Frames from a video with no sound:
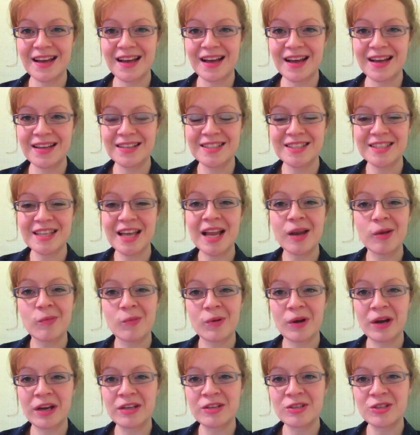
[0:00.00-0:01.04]
a
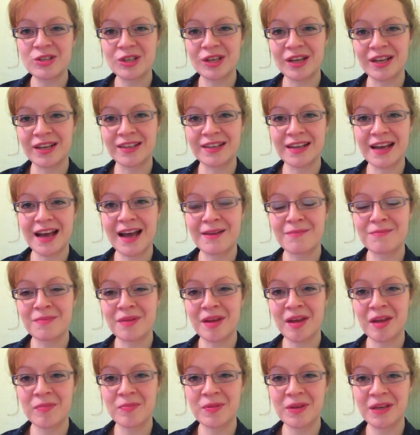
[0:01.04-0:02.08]
celebration, and
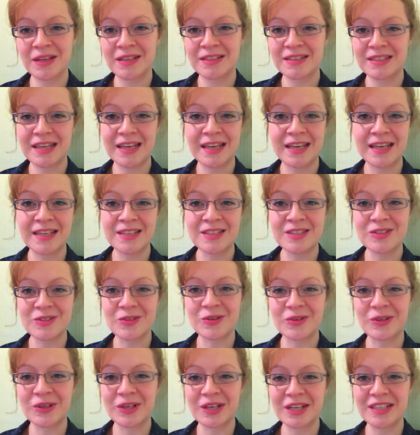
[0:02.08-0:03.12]
maybe it is
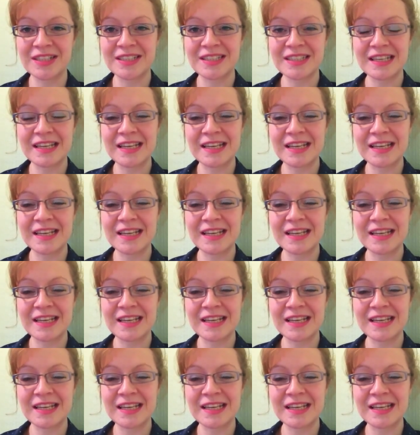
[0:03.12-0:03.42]
or it